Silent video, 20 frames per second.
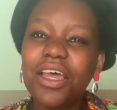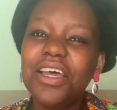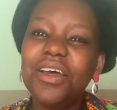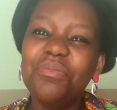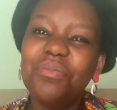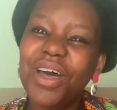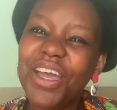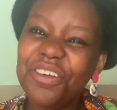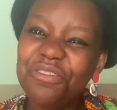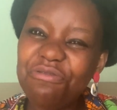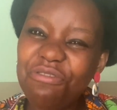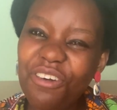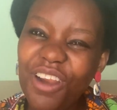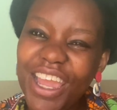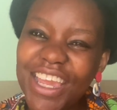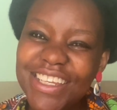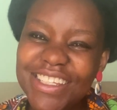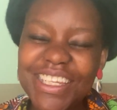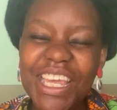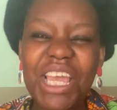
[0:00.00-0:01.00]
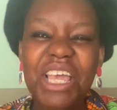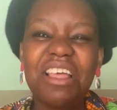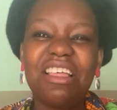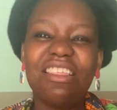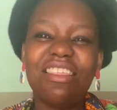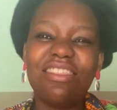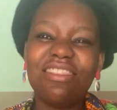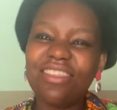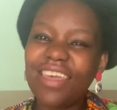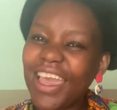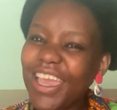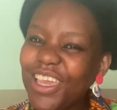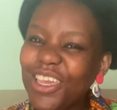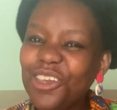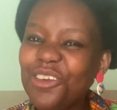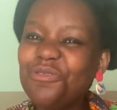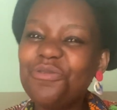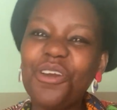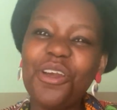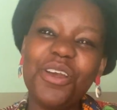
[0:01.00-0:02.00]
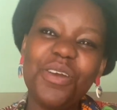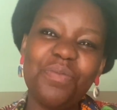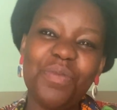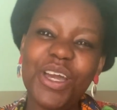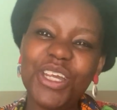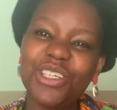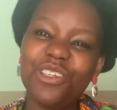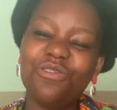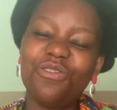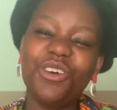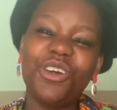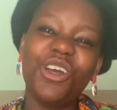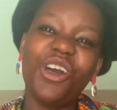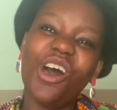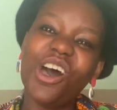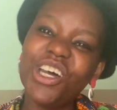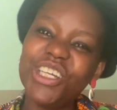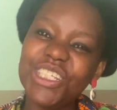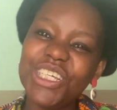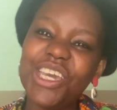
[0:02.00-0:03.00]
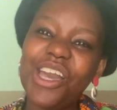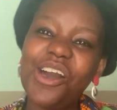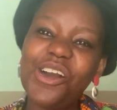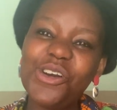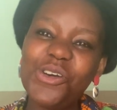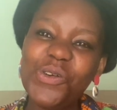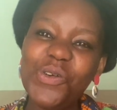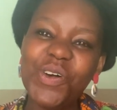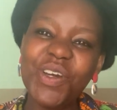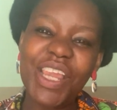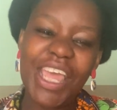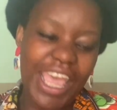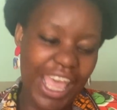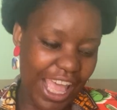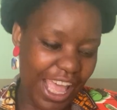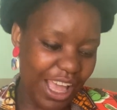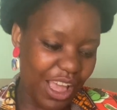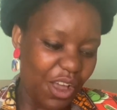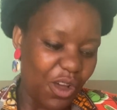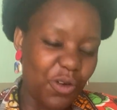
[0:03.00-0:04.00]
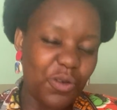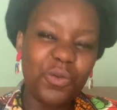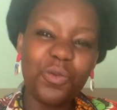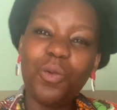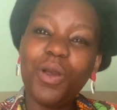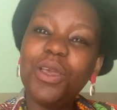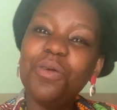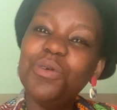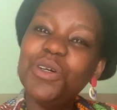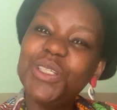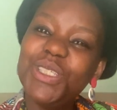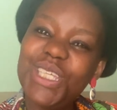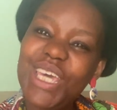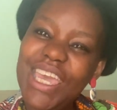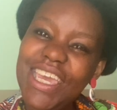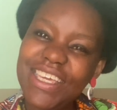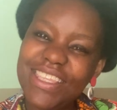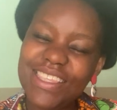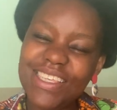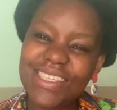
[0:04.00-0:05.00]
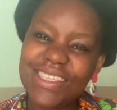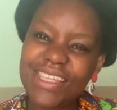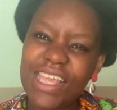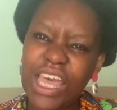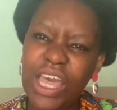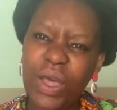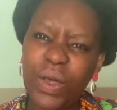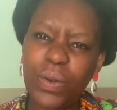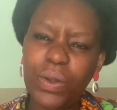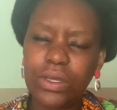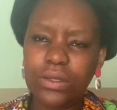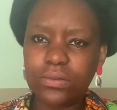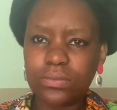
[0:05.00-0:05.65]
My friend, thank you very much for guarding our corn. We will take this now."